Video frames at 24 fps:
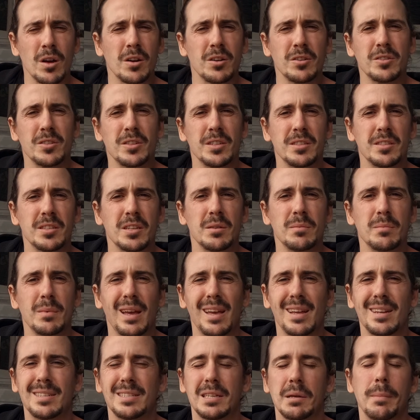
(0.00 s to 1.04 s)
system
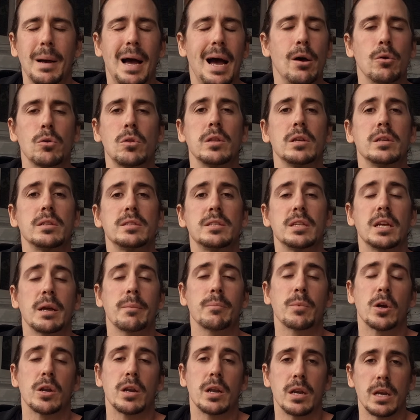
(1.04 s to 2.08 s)
and some outlets that I'm
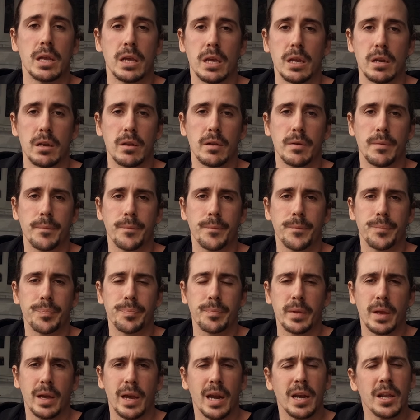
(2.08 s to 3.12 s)
going to need.
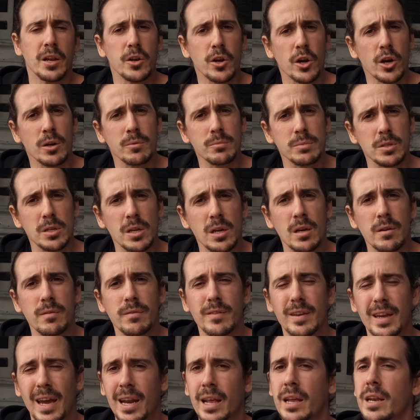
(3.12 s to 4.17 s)
And in terms of
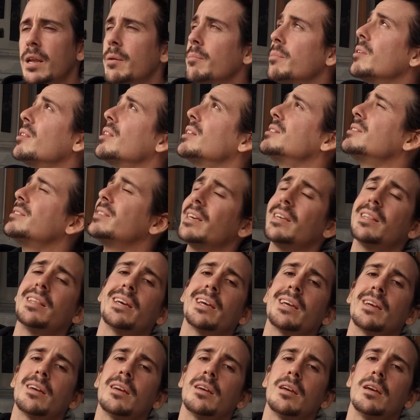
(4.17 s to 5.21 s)
getting them to the
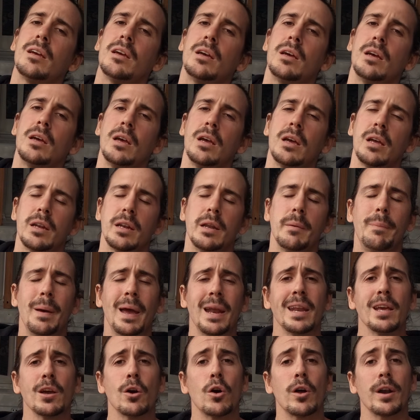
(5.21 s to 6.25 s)
ceiling,
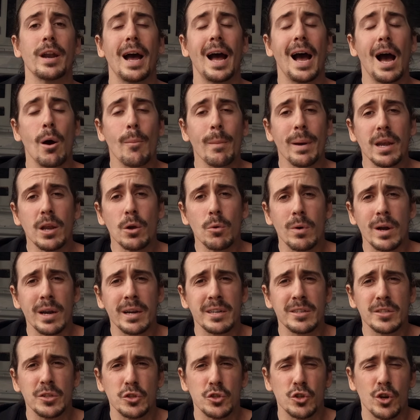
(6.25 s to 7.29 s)
depending on how many
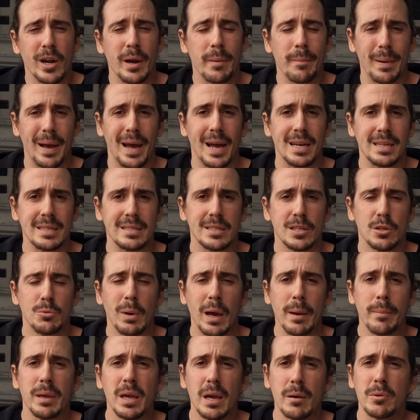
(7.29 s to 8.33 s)
wires you're trying to pass, you
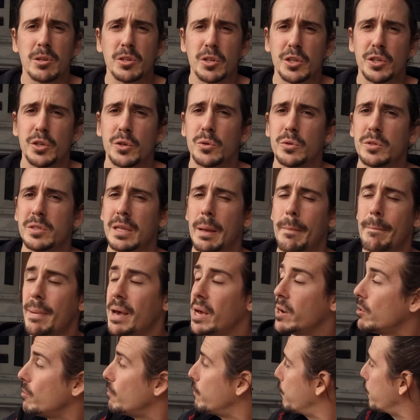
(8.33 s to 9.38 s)
might be able to use the
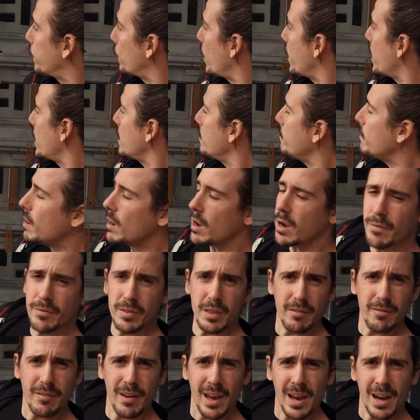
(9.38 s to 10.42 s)
metal frame of
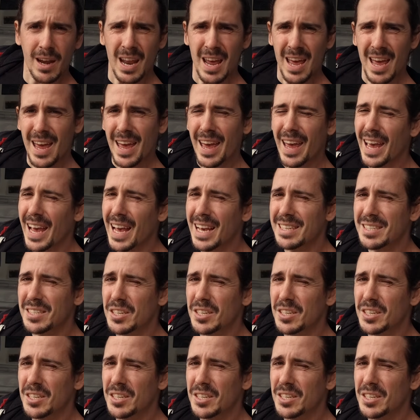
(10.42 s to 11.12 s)
the van as a